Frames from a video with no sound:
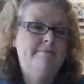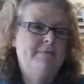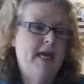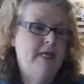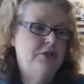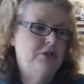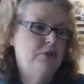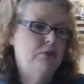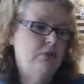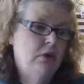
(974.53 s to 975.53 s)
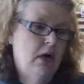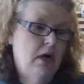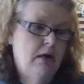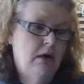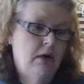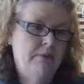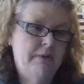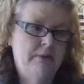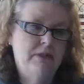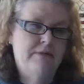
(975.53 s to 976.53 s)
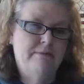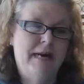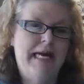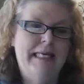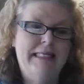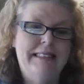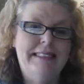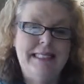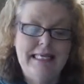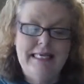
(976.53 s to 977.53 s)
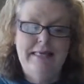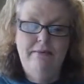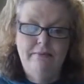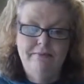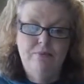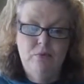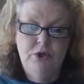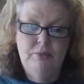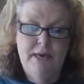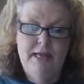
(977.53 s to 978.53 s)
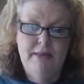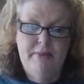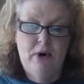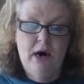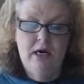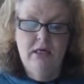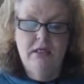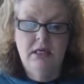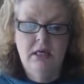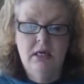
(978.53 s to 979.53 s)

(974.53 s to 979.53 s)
as you are members of my team when you're buying the product